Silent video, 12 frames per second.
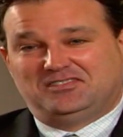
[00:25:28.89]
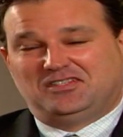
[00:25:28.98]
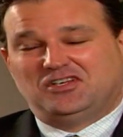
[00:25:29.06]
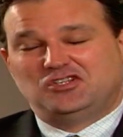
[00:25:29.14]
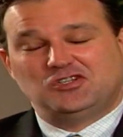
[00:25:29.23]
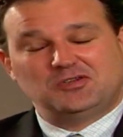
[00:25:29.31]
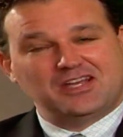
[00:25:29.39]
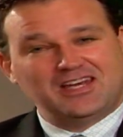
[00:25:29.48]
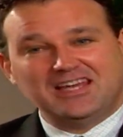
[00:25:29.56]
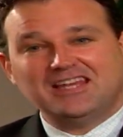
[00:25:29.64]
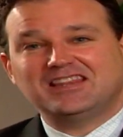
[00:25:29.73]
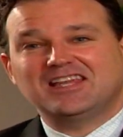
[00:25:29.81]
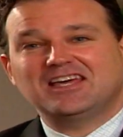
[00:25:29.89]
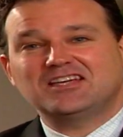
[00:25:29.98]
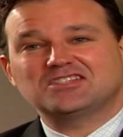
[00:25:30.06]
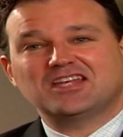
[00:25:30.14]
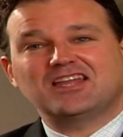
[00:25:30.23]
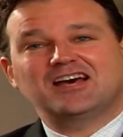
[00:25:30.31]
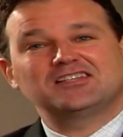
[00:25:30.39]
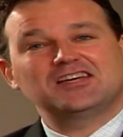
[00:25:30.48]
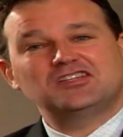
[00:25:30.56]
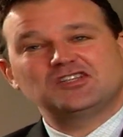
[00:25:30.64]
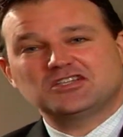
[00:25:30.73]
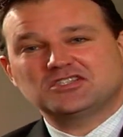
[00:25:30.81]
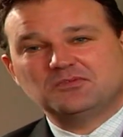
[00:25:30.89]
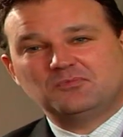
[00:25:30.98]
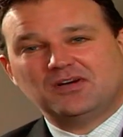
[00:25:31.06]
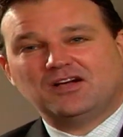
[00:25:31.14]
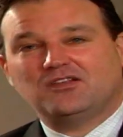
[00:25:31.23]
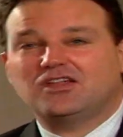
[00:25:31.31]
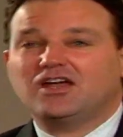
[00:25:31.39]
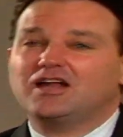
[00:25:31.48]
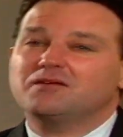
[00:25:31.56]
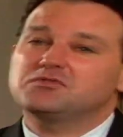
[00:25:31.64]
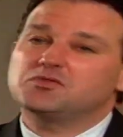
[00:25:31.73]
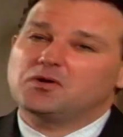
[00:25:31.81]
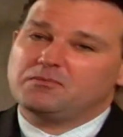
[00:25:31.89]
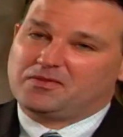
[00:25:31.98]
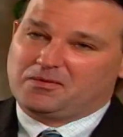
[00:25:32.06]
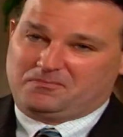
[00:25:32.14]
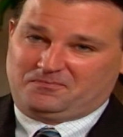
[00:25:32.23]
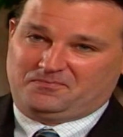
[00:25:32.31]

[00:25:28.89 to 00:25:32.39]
Because you can eat things and not digest them well and not absorb them.